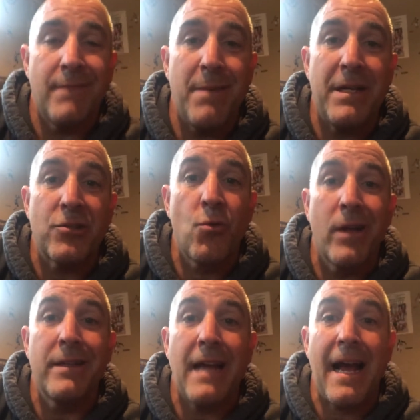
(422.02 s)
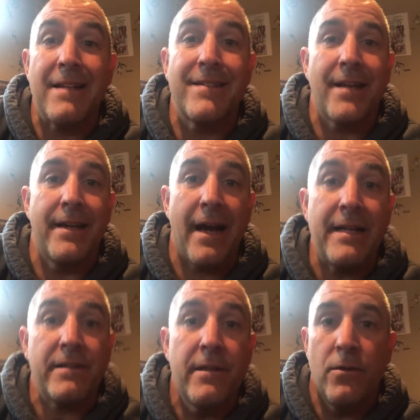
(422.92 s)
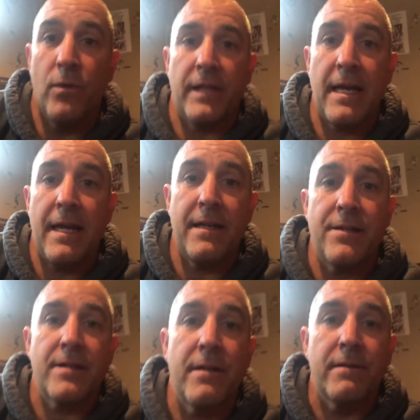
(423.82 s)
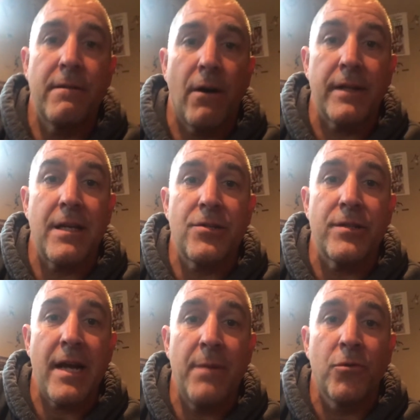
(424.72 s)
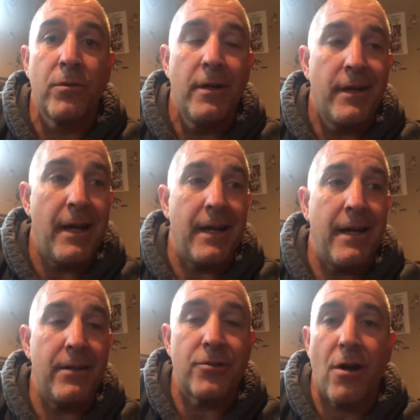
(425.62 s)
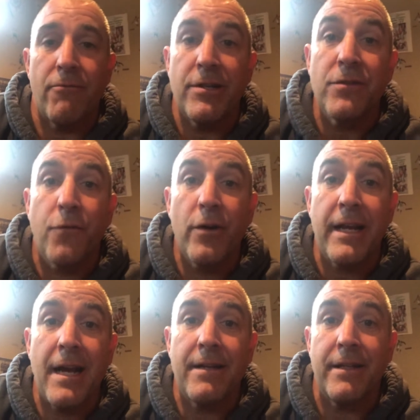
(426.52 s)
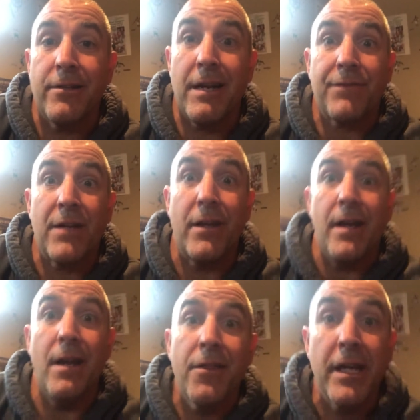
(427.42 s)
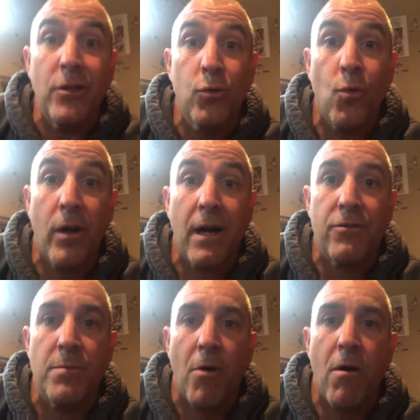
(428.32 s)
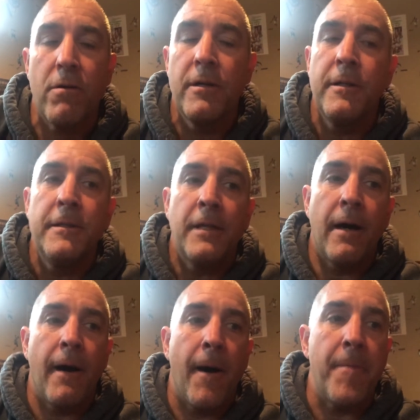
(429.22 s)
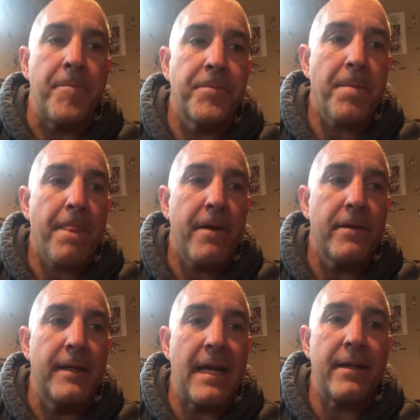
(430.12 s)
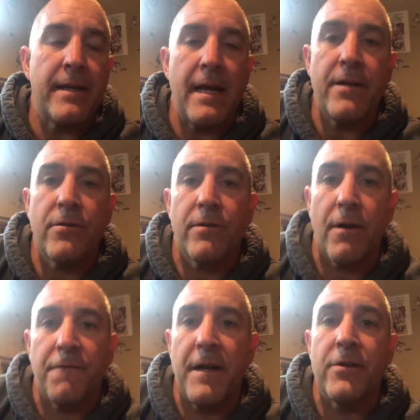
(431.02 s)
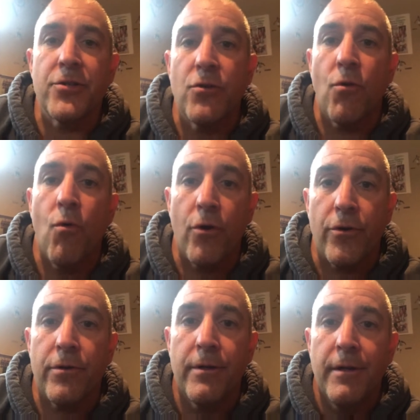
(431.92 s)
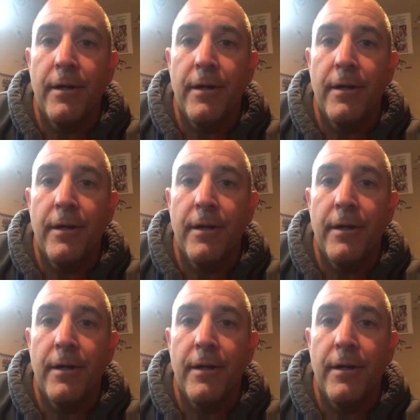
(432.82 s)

maybe as quickly as tonight when the candy's sitting on the kitchen table and you start reaching for it again, and then you're going to have another guilt workout tomorrow. Get your affairs in order.